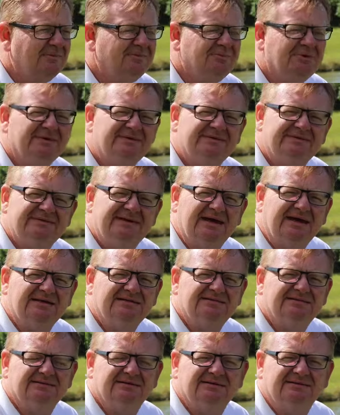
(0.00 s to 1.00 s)

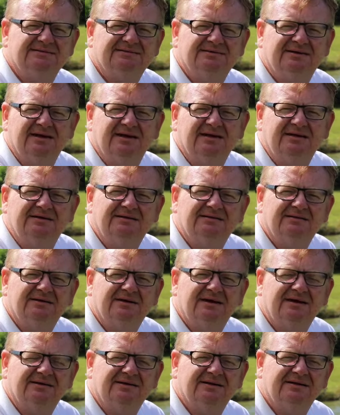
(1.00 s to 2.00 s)
Presentation is key.
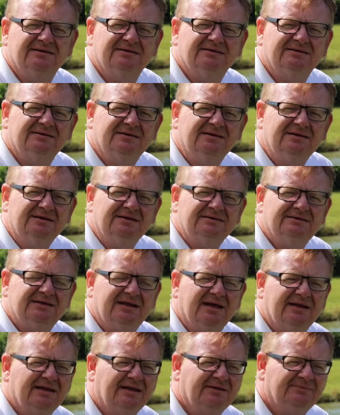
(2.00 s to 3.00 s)
I think to
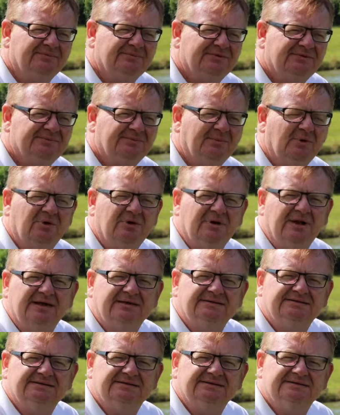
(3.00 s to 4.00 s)
get them small
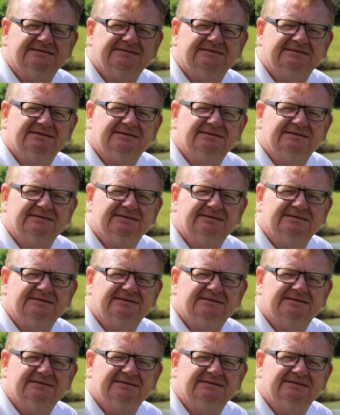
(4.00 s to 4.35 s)
edges,